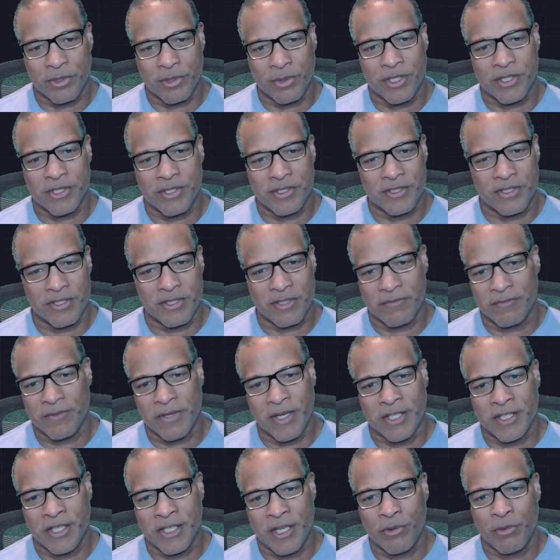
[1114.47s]
questions and
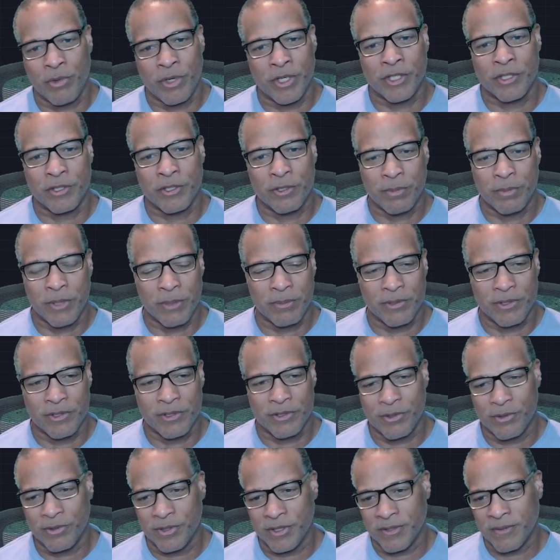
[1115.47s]
find out what other people are
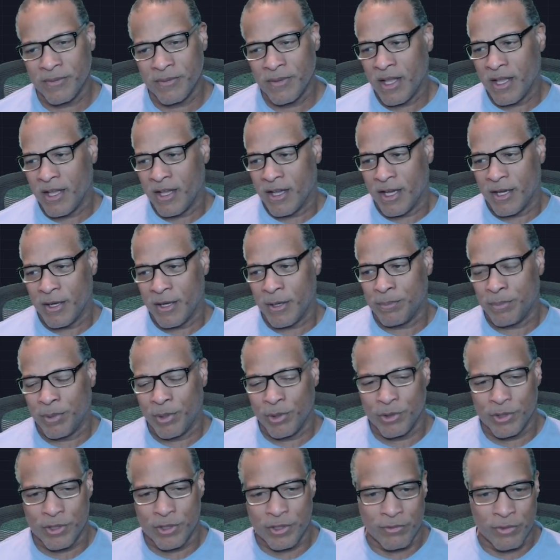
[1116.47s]
doing. I
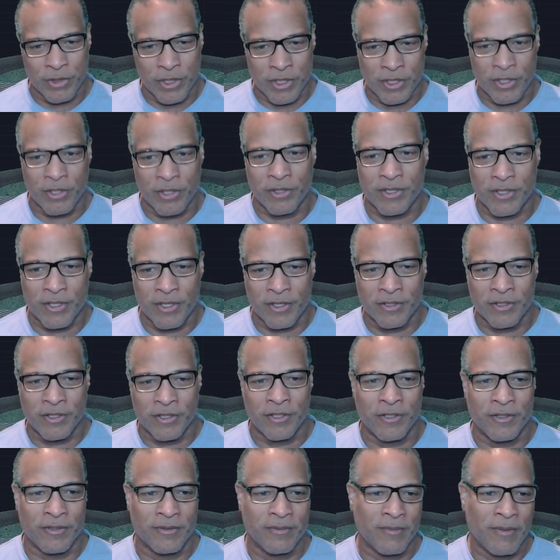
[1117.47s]
post results on
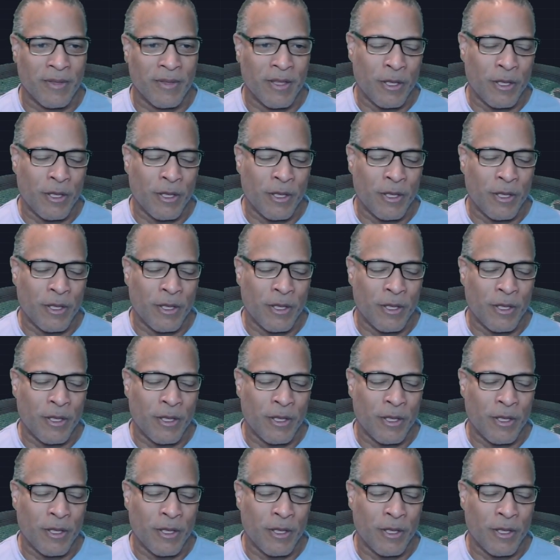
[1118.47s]
there.